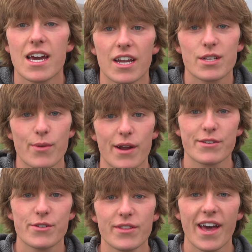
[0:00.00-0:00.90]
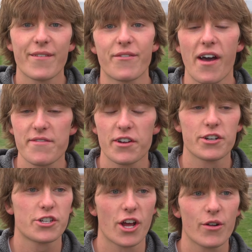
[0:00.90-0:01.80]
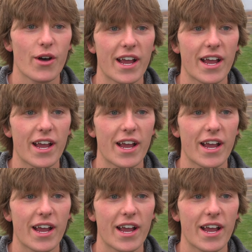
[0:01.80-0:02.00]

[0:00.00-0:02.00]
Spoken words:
Because when I was doing that 5-yard shuttle,